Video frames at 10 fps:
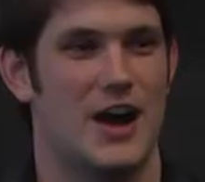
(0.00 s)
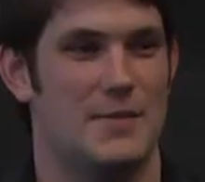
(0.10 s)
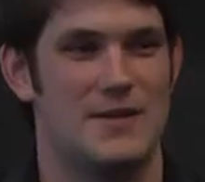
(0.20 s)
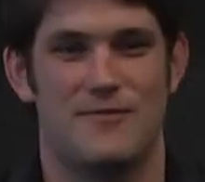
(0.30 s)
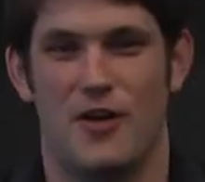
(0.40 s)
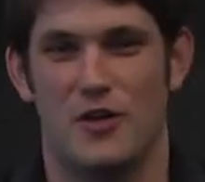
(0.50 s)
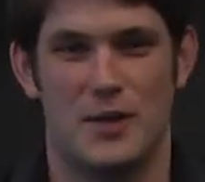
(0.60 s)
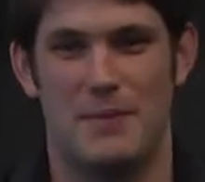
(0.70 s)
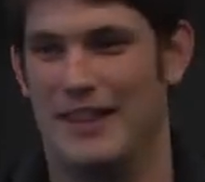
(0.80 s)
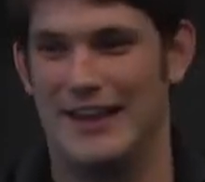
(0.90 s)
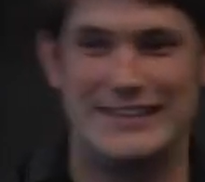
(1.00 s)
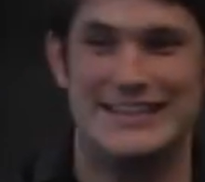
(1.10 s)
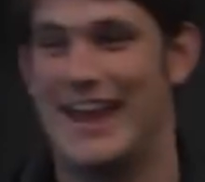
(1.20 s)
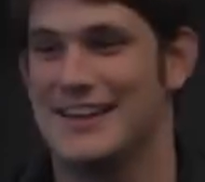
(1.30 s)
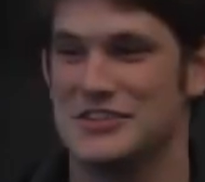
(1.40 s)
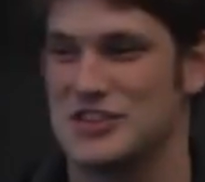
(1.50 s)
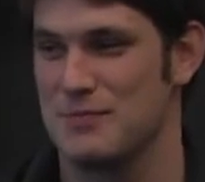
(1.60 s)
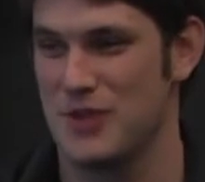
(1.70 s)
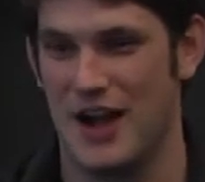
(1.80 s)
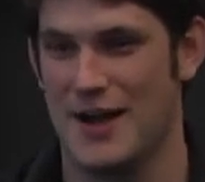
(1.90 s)
comment followed up by like 10
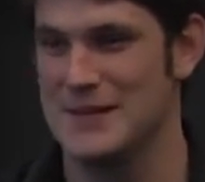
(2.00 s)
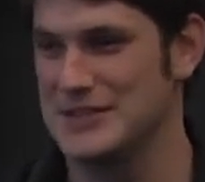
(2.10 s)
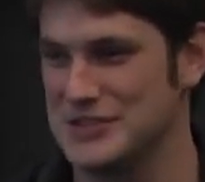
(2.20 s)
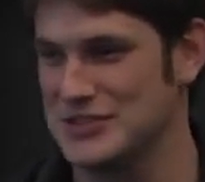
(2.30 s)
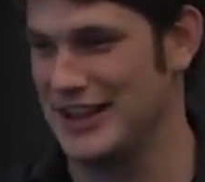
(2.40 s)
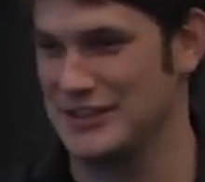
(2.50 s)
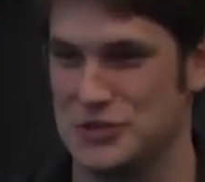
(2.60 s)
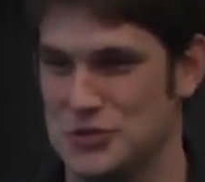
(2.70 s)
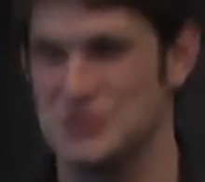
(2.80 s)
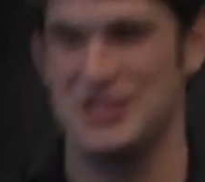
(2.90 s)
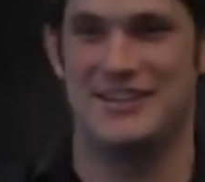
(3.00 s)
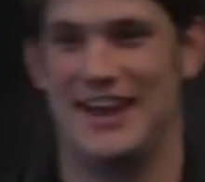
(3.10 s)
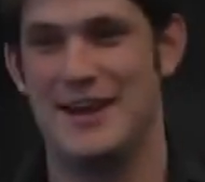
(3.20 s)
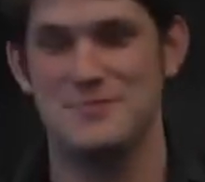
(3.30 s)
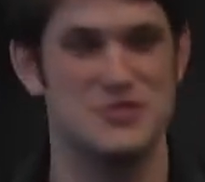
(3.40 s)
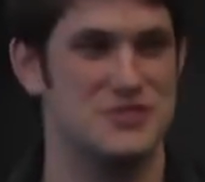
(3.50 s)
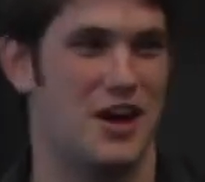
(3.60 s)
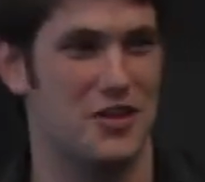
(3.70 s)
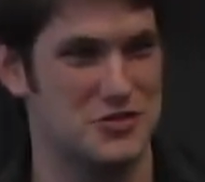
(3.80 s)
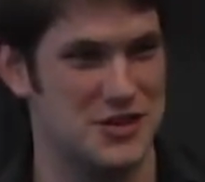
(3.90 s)
separate comments, like 10
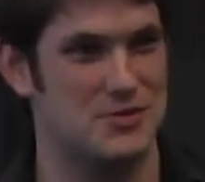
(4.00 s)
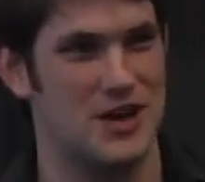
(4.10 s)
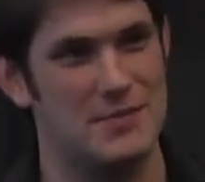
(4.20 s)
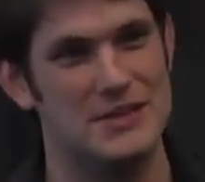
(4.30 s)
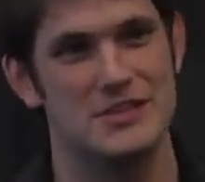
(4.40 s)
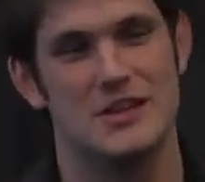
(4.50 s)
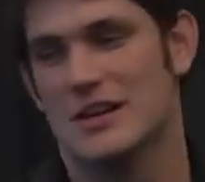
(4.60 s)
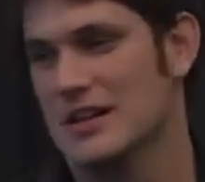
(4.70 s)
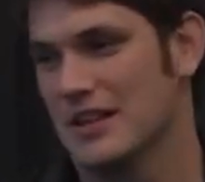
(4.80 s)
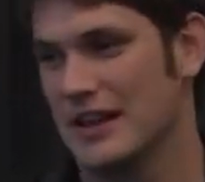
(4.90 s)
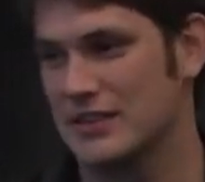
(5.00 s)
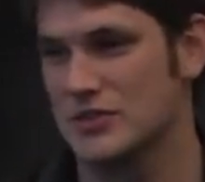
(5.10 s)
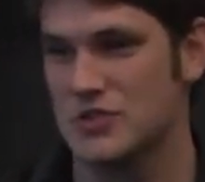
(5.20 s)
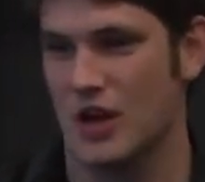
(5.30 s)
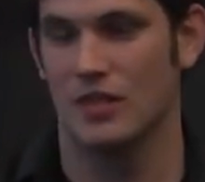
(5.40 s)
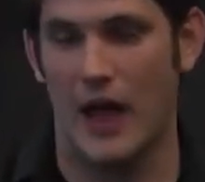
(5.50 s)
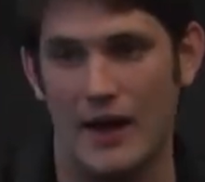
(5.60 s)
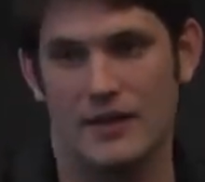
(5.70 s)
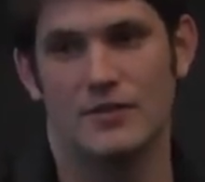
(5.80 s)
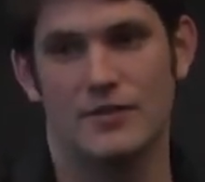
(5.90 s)
other separate comments. Like there's a
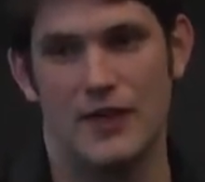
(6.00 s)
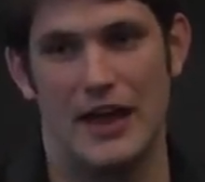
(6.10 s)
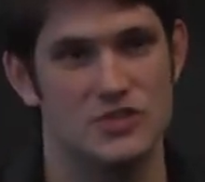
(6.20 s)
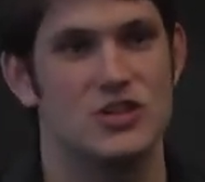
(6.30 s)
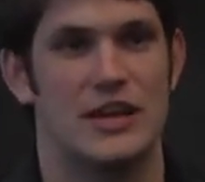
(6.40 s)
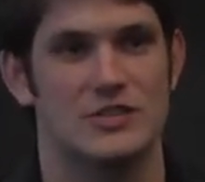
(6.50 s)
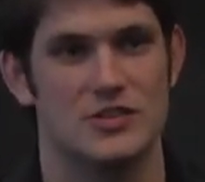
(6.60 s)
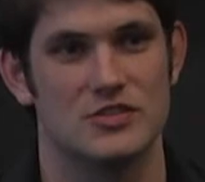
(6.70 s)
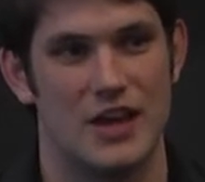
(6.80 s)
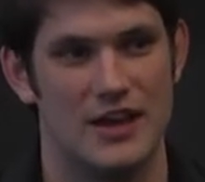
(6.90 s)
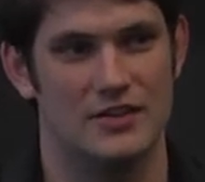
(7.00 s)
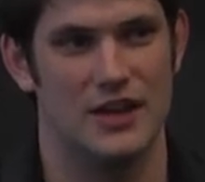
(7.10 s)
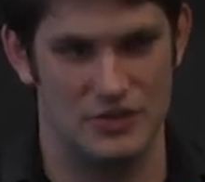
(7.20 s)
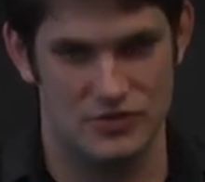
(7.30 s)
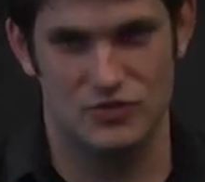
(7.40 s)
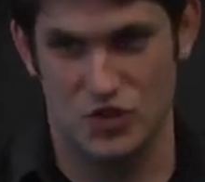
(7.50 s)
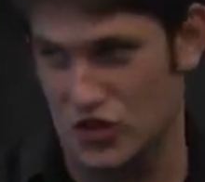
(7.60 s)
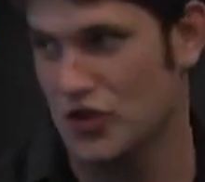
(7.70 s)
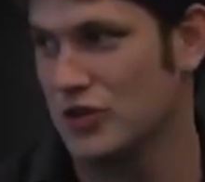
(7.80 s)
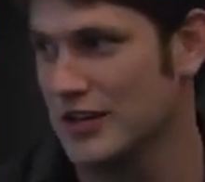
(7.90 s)
lot of edge cases, and like
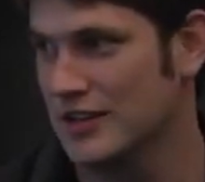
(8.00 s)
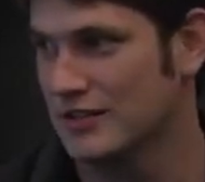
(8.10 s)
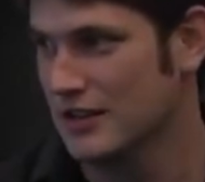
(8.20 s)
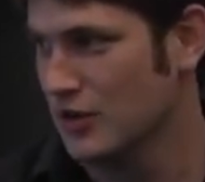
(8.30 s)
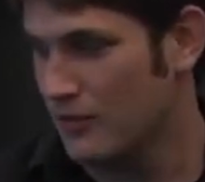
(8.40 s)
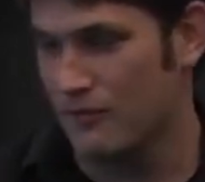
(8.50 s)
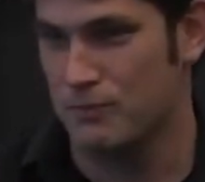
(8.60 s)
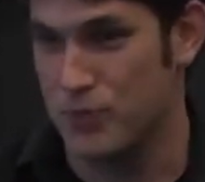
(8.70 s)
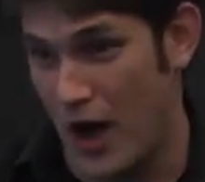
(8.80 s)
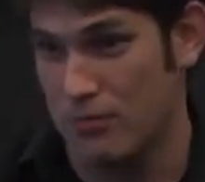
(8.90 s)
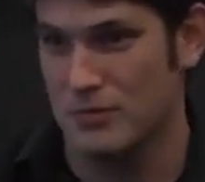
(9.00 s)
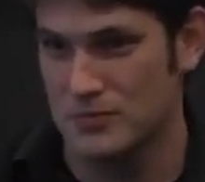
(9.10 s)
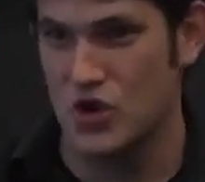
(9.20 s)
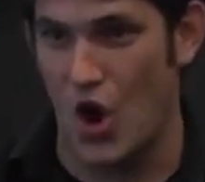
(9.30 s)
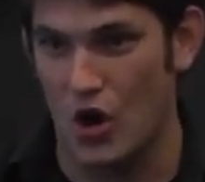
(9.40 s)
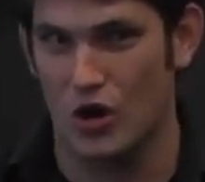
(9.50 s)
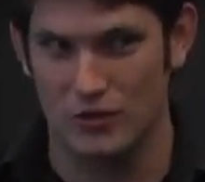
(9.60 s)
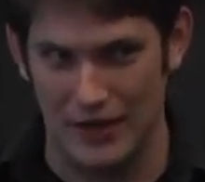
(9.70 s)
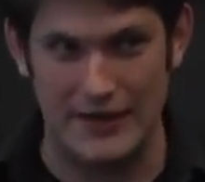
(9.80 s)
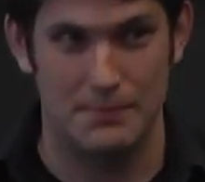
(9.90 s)
security problems
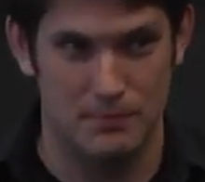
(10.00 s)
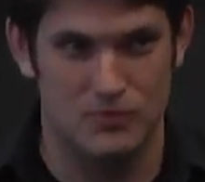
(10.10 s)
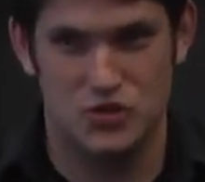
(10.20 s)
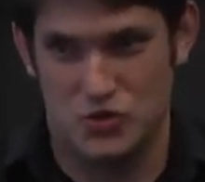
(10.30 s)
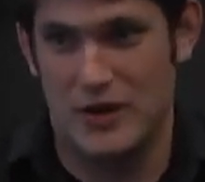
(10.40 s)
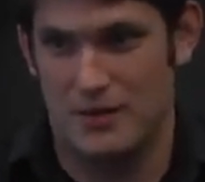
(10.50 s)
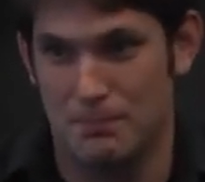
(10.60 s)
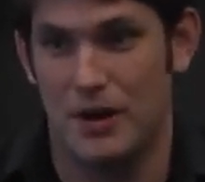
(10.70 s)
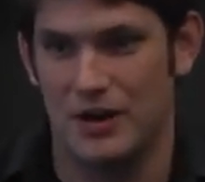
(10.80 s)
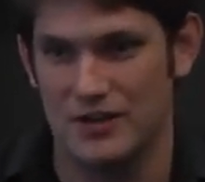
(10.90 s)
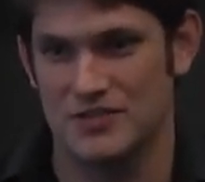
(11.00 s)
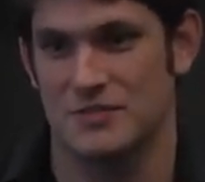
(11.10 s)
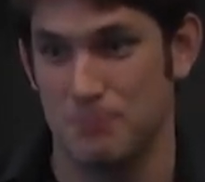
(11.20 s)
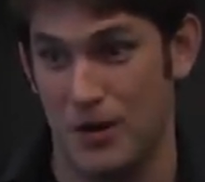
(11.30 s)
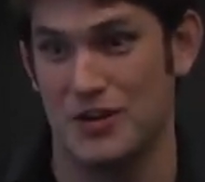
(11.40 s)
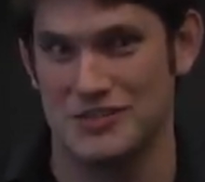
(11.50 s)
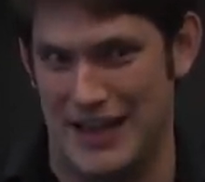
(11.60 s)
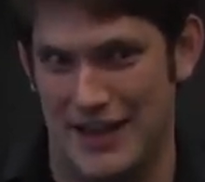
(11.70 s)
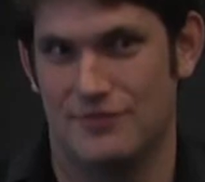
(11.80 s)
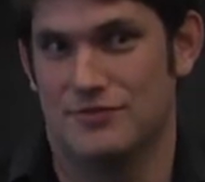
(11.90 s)
are like straight up bugs, and bugs
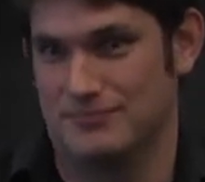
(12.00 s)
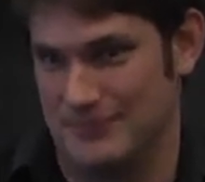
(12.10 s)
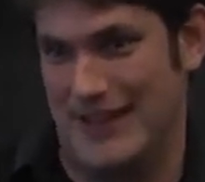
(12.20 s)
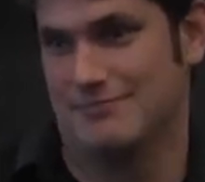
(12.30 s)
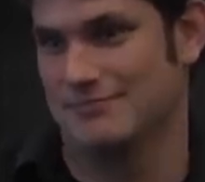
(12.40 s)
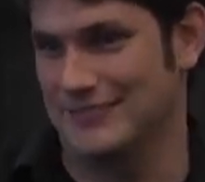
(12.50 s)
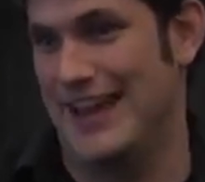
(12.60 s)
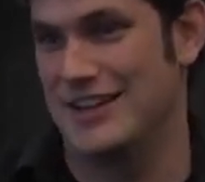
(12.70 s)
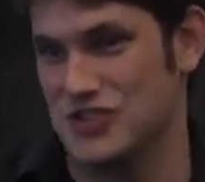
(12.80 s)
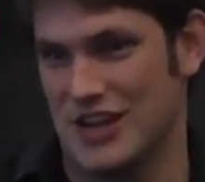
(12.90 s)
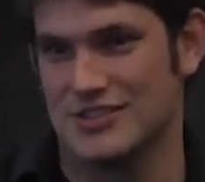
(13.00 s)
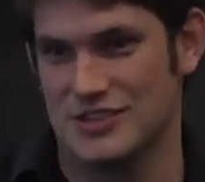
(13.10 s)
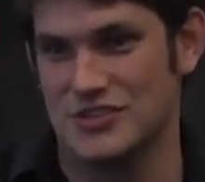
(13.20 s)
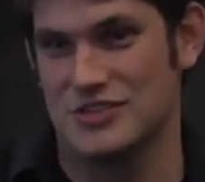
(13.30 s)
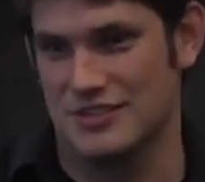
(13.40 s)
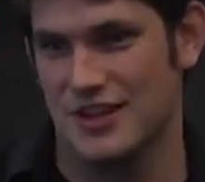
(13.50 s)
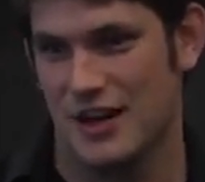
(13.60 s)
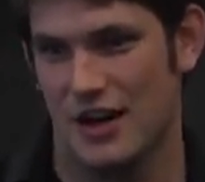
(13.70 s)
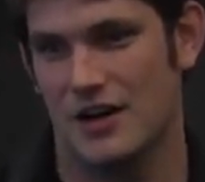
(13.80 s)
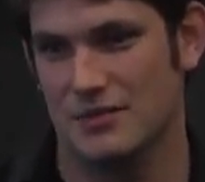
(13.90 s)
have edge cases.
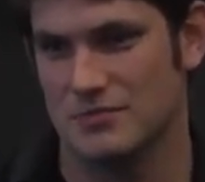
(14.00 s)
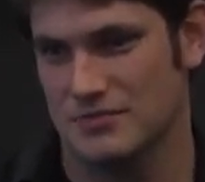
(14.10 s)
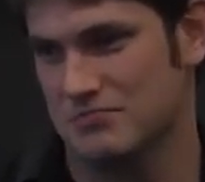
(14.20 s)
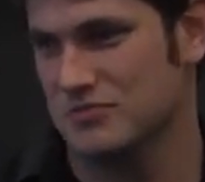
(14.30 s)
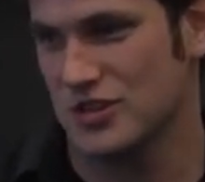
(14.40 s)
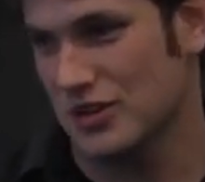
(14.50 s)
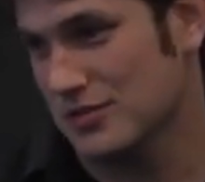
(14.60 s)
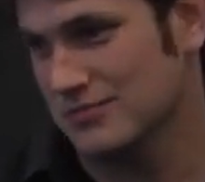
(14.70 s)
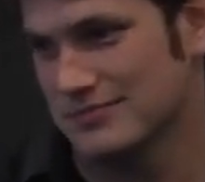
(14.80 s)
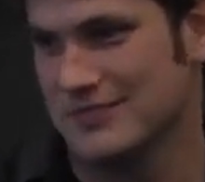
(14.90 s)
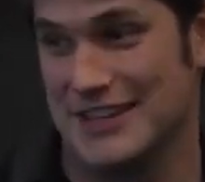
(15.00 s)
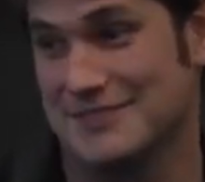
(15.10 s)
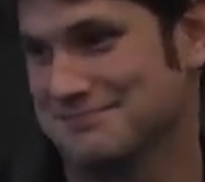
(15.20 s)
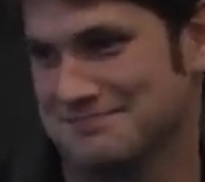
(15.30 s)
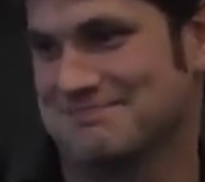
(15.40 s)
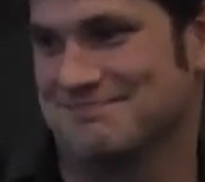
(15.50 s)
So yeah.